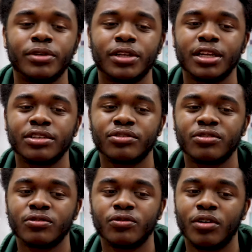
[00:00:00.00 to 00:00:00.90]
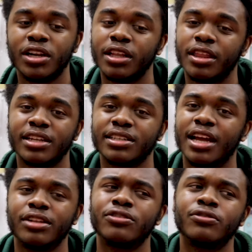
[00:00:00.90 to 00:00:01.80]
because one of the things
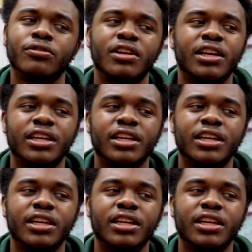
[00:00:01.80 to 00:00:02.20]
I do